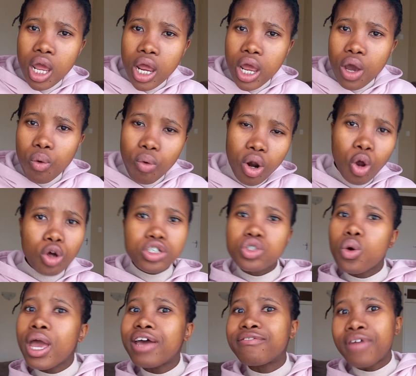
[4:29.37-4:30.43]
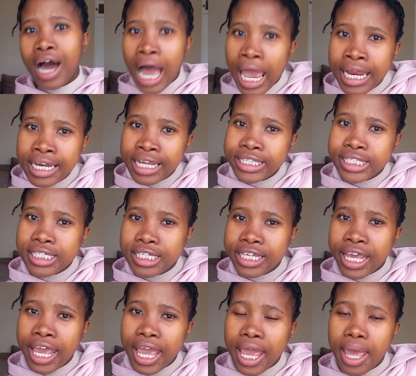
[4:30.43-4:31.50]
will also have high density
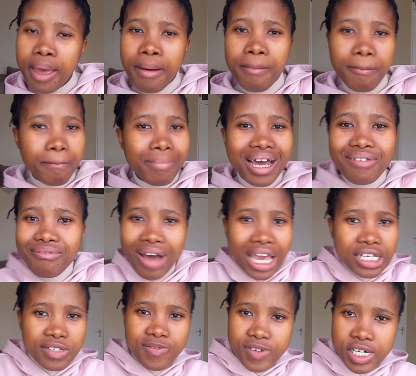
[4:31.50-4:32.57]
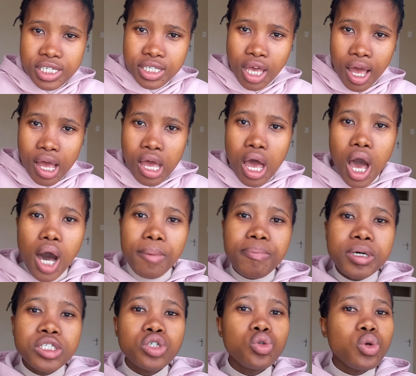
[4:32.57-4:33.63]
hair, but vice versa. A
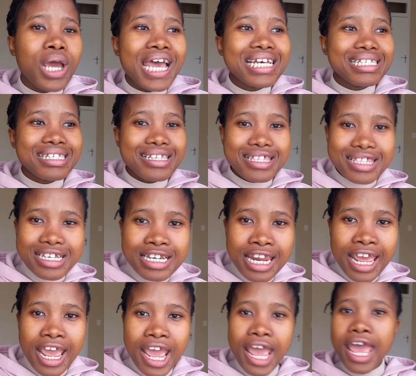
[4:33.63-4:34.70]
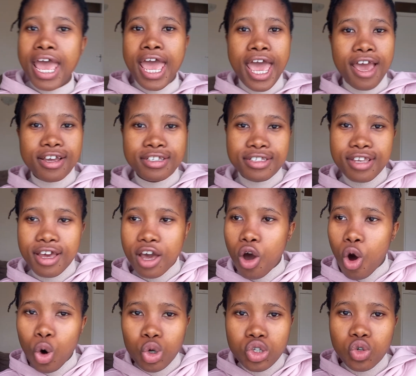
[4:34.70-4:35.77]
person who has thin hair has
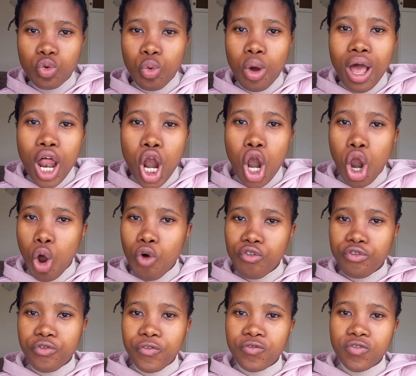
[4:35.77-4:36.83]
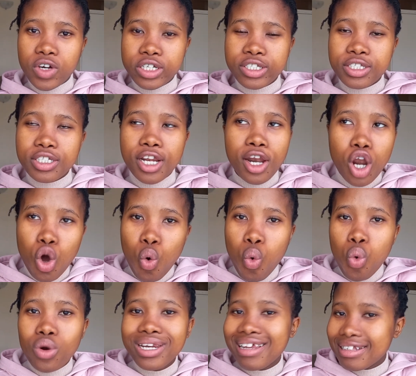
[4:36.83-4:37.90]
also low
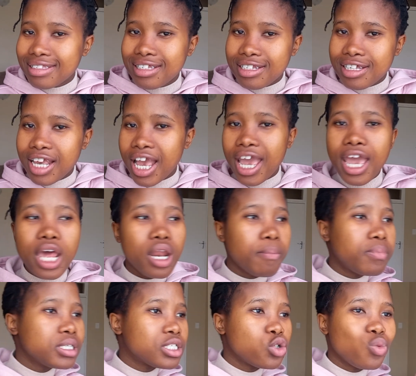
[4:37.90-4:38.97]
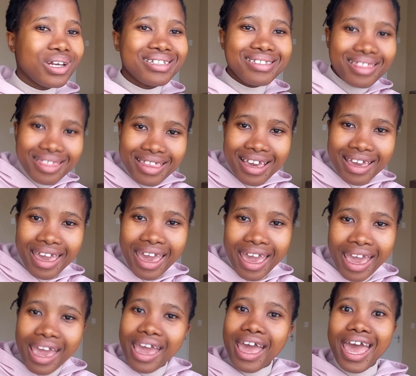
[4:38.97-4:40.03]
density hair, and a person who has thick hair
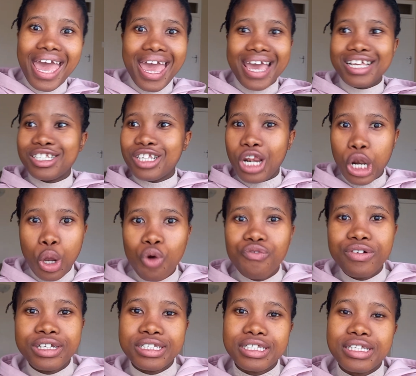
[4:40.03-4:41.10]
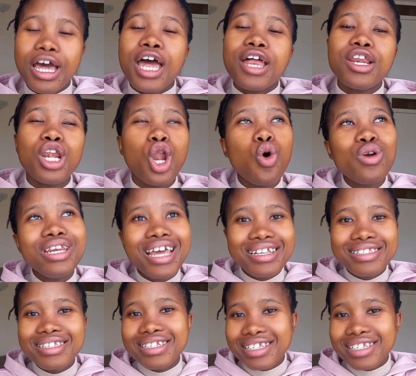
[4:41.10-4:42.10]
has low density